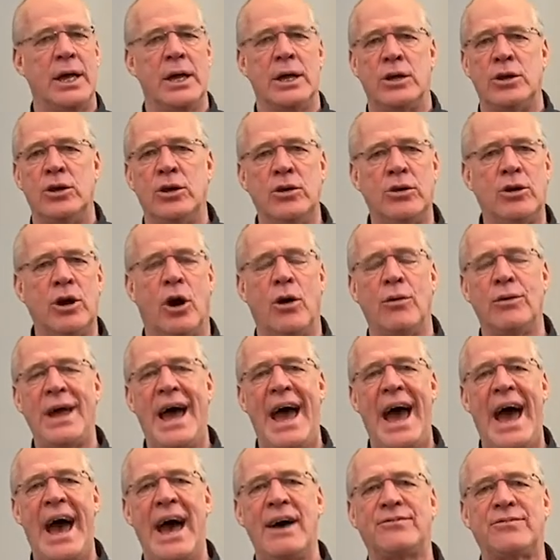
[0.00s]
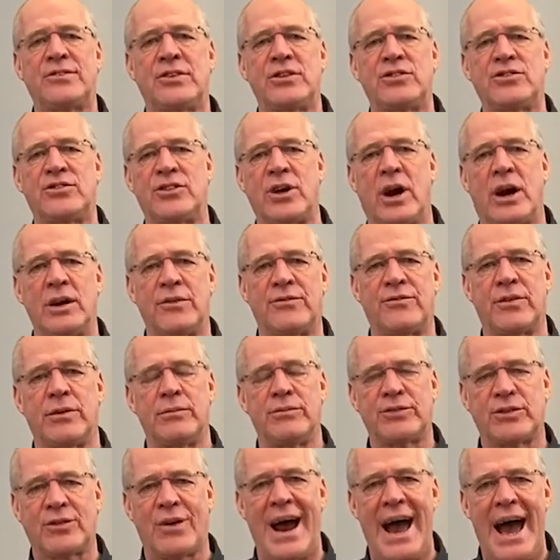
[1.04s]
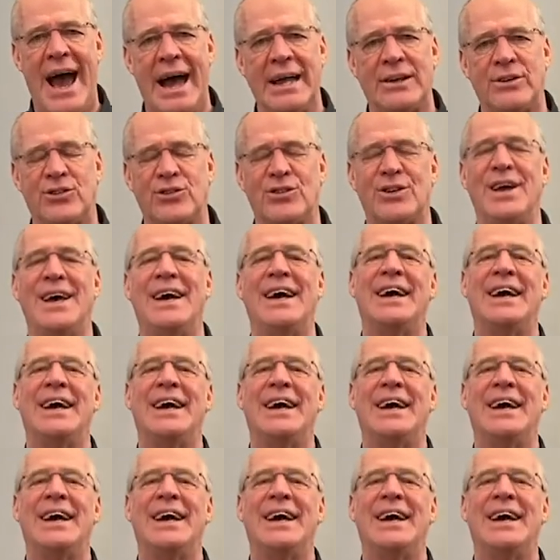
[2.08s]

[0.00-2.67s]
You don't have to start from scratch.